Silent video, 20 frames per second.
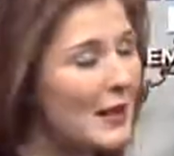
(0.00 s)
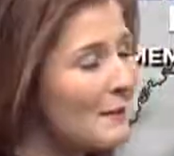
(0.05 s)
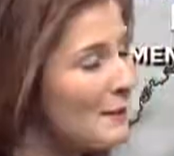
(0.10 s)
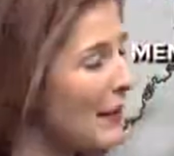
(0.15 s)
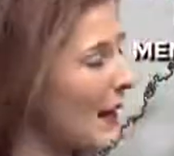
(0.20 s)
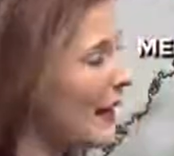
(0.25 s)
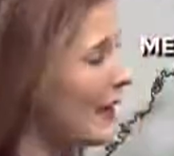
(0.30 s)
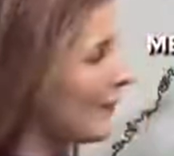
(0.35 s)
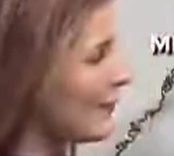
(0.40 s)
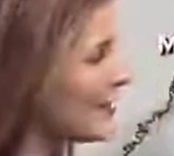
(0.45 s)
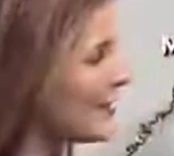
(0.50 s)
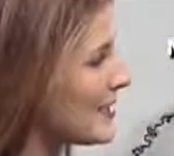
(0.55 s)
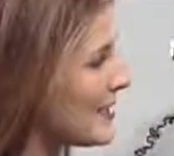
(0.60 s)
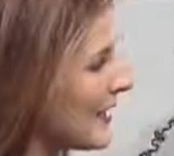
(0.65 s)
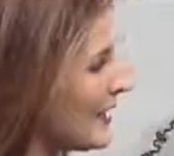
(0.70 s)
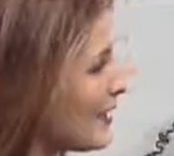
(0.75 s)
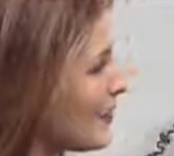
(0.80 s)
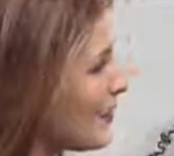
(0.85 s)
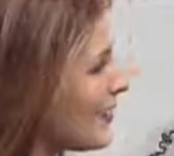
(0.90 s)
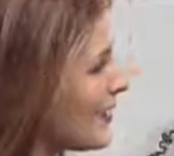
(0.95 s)
May even see
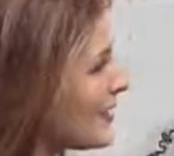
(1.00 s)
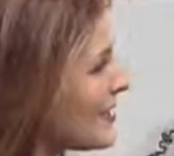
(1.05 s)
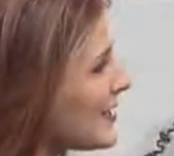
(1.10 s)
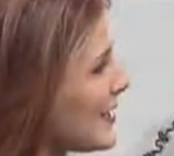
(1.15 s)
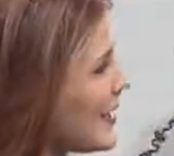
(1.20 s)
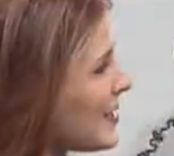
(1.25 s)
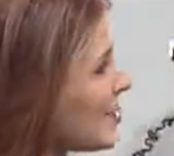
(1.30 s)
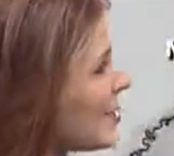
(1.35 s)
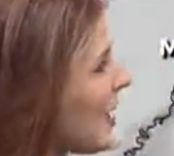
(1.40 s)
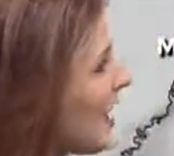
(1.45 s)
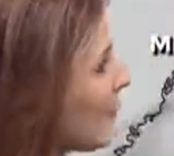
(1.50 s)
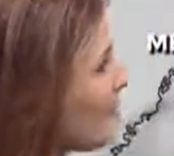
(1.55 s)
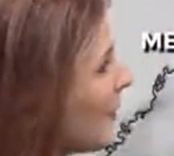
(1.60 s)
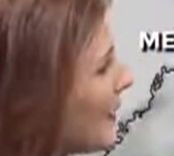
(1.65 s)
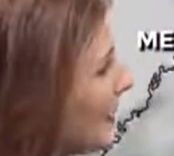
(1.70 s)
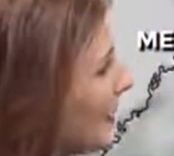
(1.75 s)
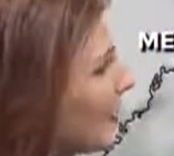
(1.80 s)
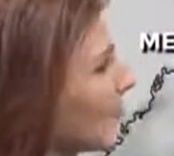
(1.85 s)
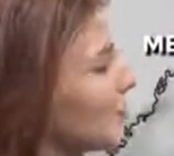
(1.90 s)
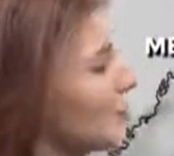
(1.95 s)
a little bit of sunshine
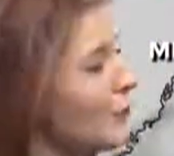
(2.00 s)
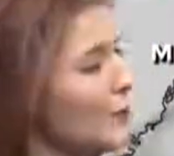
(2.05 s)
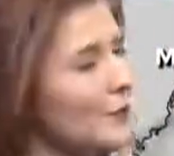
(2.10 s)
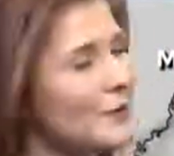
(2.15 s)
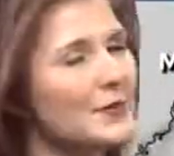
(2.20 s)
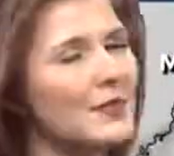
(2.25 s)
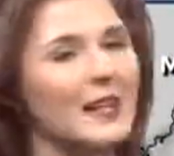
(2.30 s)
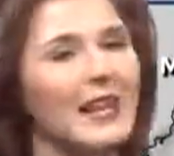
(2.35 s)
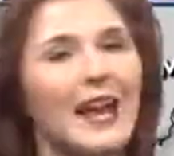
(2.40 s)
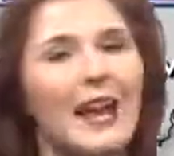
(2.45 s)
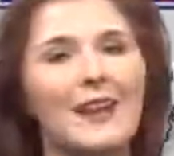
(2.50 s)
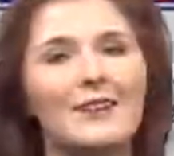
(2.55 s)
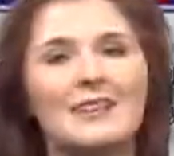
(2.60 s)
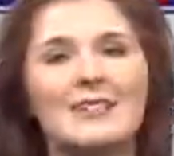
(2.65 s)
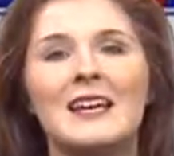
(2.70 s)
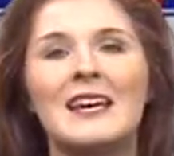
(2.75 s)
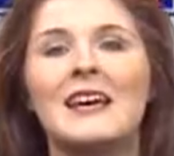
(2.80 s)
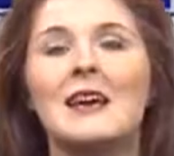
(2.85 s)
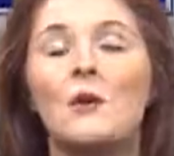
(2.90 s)
peeking through those clouds.